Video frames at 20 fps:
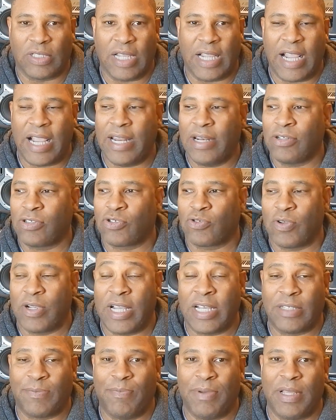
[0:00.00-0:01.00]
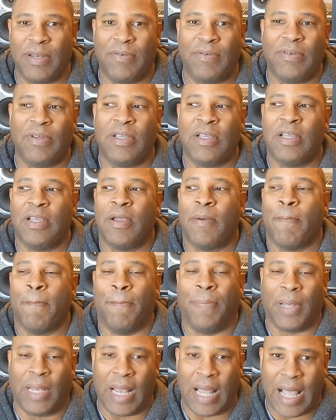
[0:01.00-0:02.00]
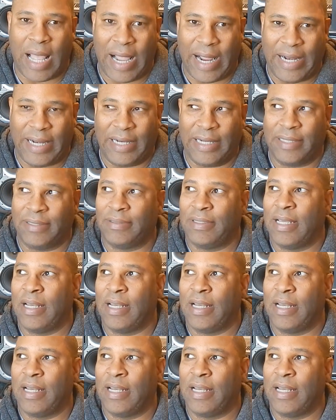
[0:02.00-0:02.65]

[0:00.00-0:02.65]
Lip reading: The industry has been blinded,